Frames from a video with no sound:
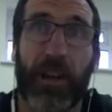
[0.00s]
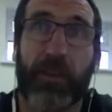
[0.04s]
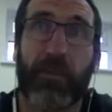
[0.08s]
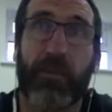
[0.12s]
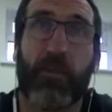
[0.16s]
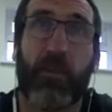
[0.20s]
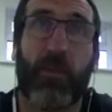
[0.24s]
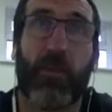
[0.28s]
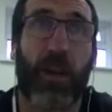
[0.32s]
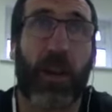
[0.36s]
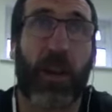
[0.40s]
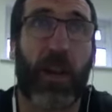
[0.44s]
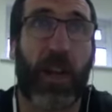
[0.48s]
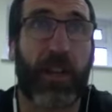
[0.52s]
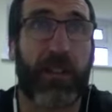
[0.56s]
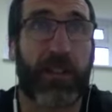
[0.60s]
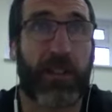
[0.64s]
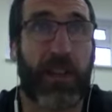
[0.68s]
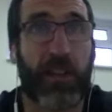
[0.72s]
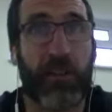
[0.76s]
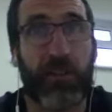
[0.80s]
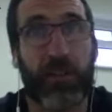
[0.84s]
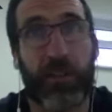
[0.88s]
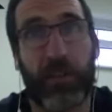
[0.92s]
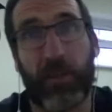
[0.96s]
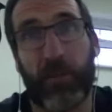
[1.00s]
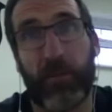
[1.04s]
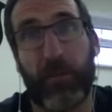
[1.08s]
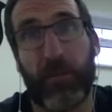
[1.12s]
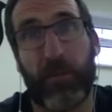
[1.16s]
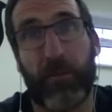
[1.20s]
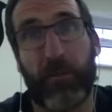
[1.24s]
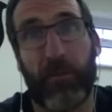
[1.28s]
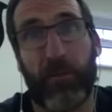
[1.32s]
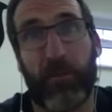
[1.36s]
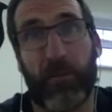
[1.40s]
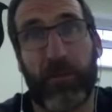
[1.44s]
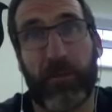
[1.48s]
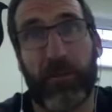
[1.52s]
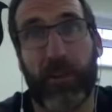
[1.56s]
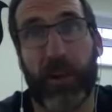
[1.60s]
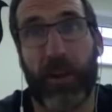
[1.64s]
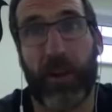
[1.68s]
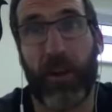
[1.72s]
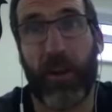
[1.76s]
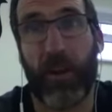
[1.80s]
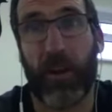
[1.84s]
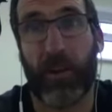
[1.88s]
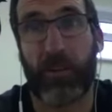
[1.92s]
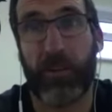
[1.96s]
It's organisational performance
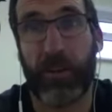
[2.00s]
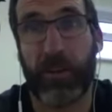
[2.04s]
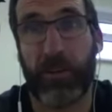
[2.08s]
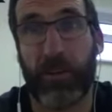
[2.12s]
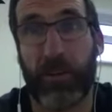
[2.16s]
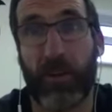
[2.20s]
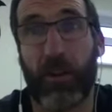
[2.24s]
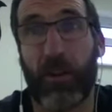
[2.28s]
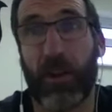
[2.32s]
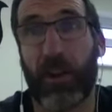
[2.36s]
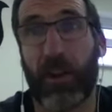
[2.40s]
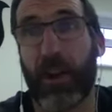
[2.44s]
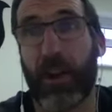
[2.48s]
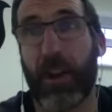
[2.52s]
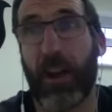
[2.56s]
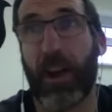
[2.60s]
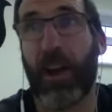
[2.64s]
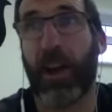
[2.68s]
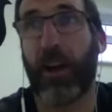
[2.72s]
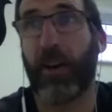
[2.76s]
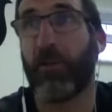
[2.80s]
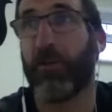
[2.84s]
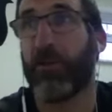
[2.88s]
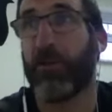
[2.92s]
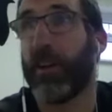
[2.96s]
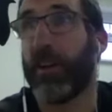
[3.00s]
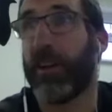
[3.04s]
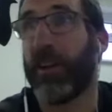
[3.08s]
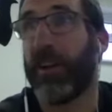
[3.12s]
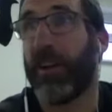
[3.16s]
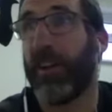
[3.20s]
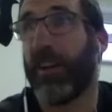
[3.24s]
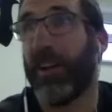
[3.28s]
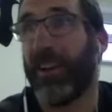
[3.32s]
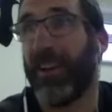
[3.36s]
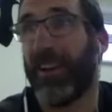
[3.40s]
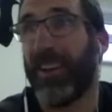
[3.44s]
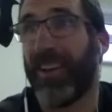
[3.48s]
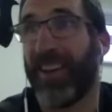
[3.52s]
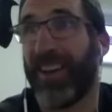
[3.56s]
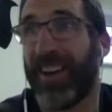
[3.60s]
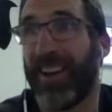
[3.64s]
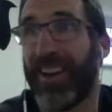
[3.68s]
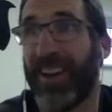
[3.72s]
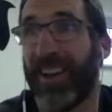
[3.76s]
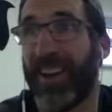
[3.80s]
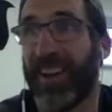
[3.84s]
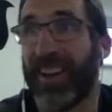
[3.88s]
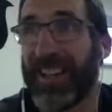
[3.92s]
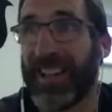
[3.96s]
psychology. So looking at how
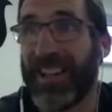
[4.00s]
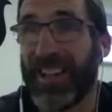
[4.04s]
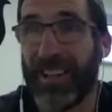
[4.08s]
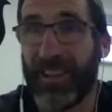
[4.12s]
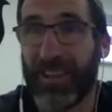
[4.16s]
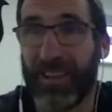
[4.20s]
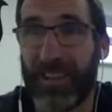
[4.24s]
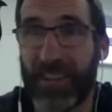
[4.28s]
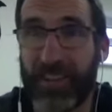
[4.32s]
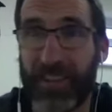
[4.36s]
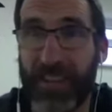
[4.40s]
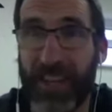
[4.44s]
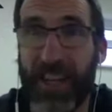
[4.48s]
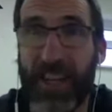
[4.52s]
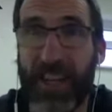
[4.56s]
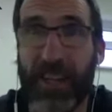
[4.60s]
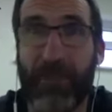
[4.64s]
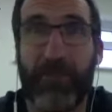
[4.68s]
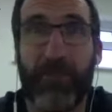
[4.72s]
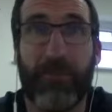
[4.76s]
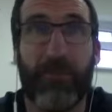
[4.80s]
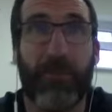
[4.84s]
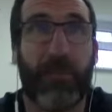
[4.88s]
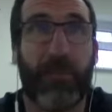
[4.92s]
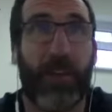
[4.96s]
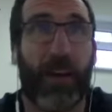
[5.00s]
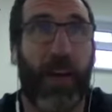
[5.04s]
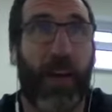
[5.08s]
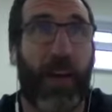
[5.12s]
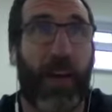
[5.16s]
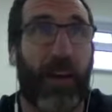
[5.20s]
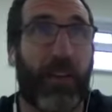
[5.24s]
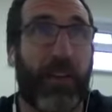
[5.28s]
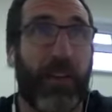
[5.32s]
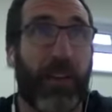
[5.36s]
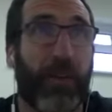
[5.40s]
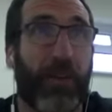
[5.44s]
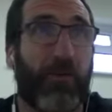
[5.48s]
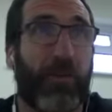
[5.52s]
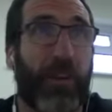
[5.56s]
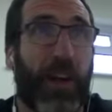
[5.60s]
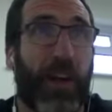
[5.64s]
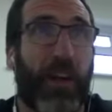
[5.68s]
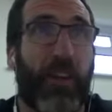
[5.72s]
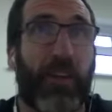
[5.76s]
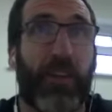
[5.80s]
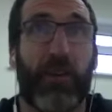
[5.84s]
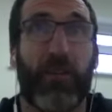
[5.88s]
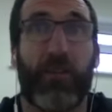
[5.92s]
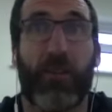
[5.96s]
the team, the unit
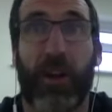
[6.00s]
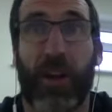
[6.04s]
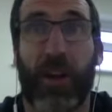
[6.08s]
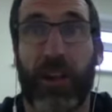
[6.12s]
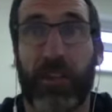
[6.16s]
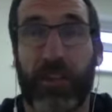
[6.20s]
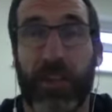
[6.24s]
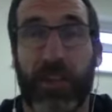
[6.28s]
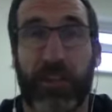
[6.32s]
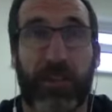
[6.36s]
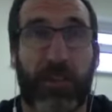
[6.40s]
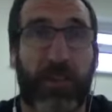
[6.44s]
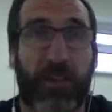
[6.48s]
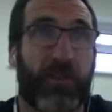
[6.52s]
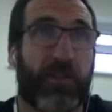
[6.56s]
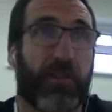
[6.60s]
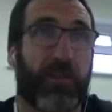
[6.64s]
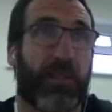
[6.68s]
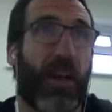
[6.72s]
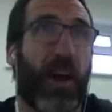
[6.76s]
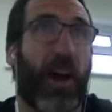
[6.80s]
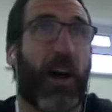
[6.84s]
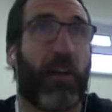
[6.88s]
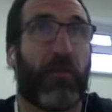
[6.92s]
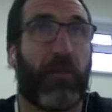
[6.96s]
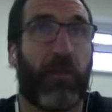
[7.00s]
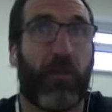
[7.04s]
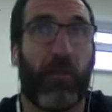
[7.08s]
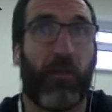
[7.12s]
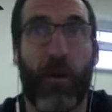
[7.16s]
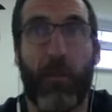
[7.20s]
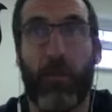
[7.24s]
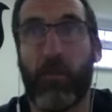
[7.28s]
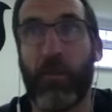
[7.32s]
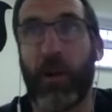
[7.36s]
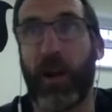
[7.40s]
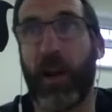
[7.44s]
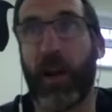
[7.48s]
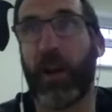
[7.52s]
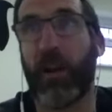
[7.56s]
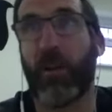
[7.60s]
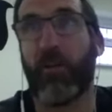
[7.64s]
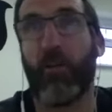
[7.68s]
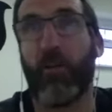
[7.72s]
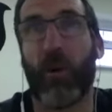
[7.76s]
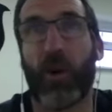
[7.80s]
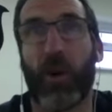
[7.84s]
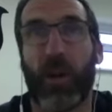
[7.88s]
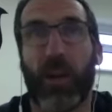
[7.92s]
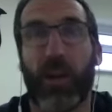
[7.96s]
and the organisation of staff are operating
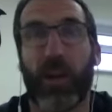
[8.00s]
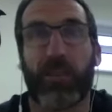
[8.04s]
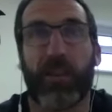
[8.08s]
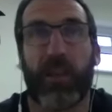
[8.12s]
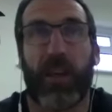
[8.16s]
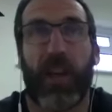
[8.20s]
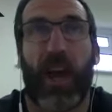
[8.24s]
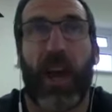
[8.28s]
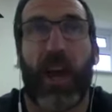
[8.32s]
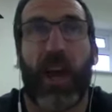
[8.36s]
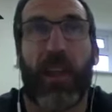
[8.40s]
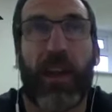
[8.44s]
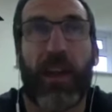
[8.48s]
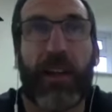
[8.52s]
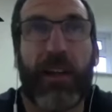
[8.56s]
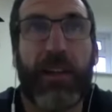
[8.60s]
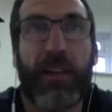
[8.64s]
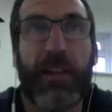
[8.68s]
and working together.